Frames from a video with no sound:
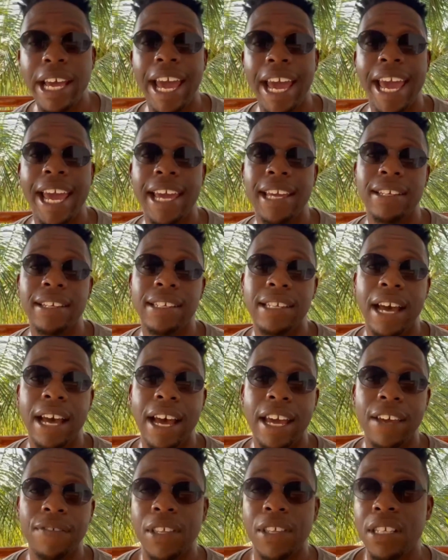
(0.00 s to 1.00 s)
and
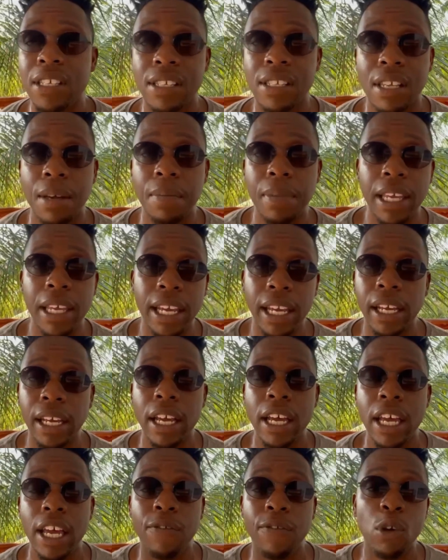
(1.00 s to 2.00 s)
uh, if this is something,
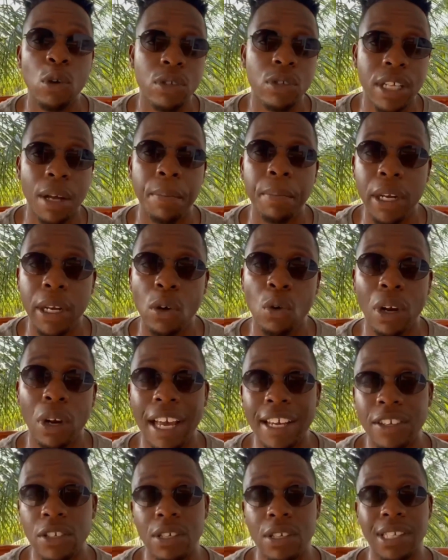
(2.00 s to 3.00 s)
if you're somebody who
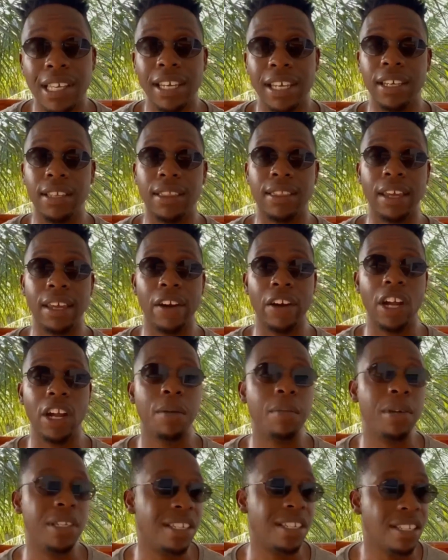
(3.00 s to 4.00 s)
likes to stake
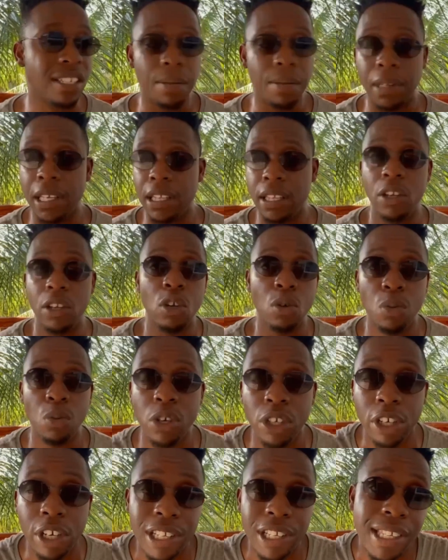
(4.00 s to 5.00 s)
Ethereum, is this something that you
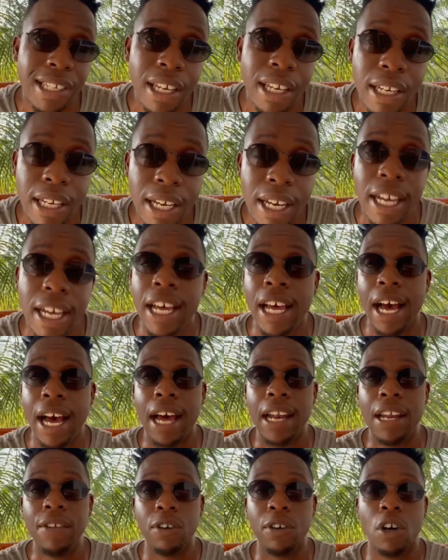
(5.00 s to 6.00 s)
would consider? Uh,
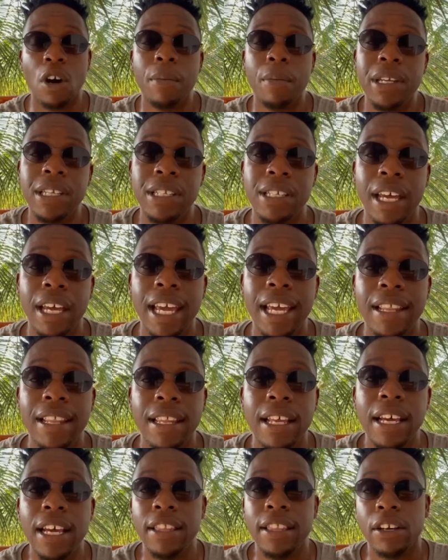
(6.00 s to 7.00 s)
leave a comment
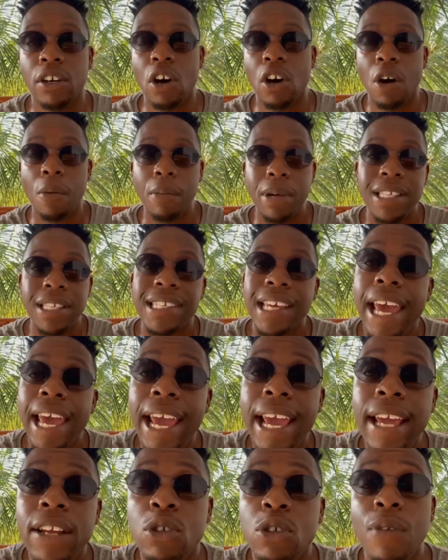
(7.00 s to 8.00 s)
in the comments,
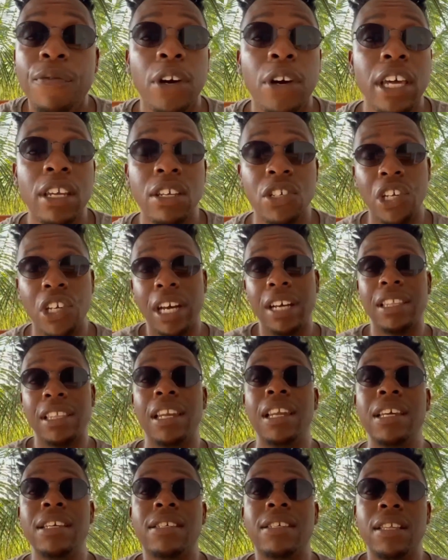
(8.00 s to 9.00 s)
and don't forget to check out the
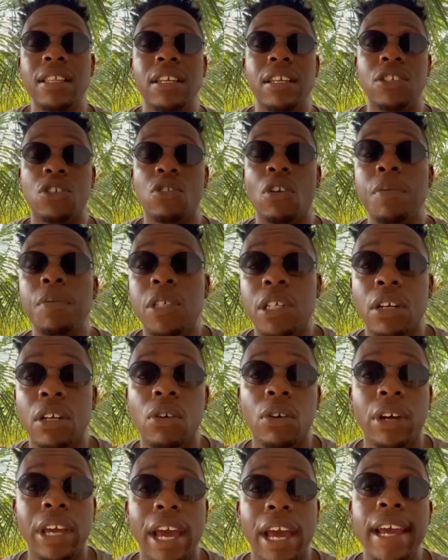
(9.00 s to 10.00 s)
links in the description,
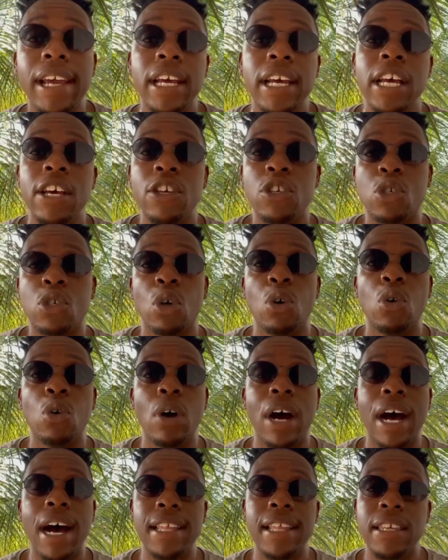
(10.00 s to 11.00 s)
okay? So
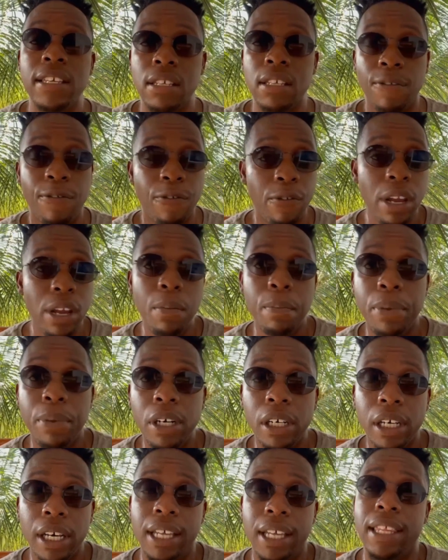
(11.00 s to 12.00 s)
uh, there's a free
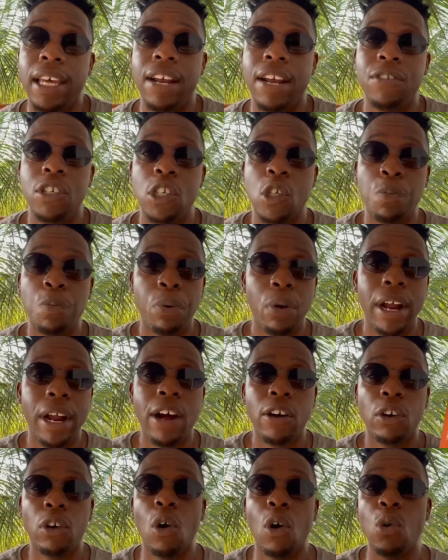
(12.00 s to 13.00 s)
book that I've just put
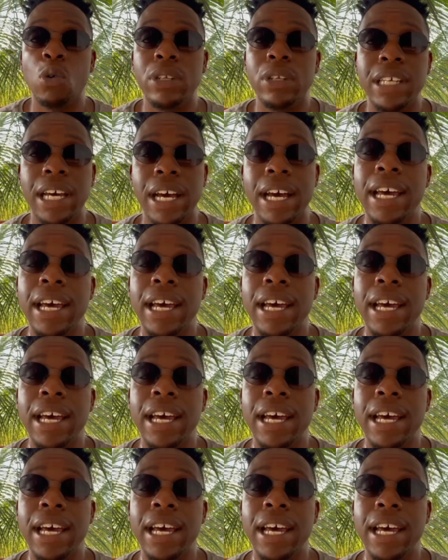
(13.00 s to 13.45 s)
out called uh,